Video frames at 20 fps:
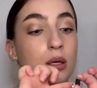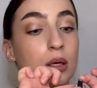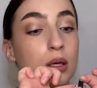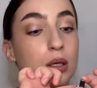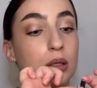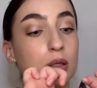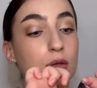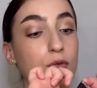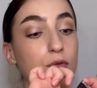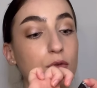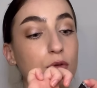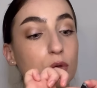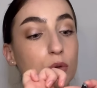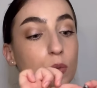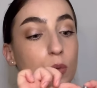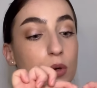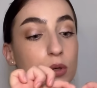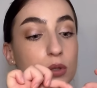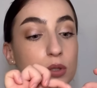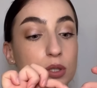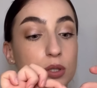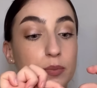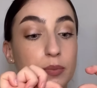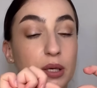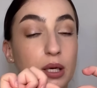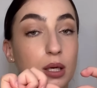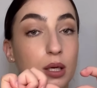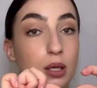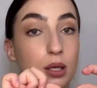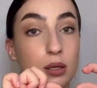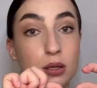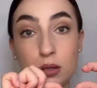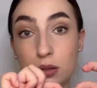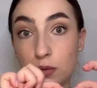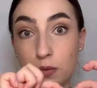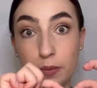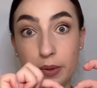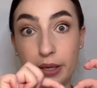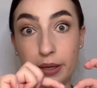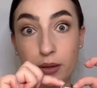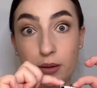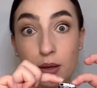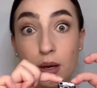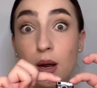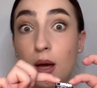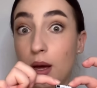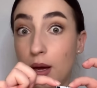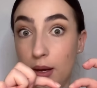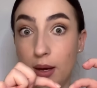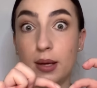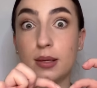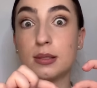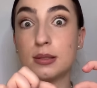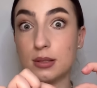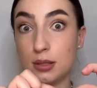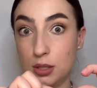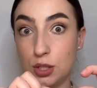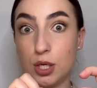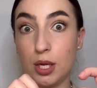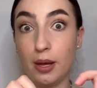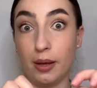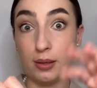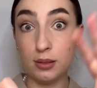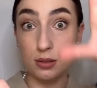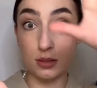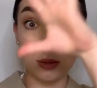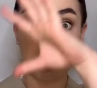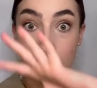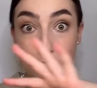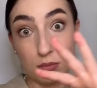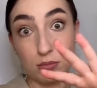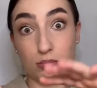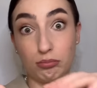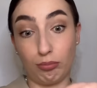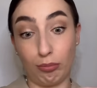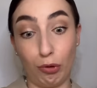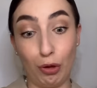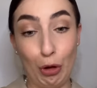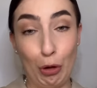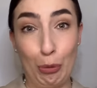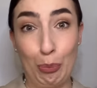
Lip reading: And if you want to be in the will, I suggest you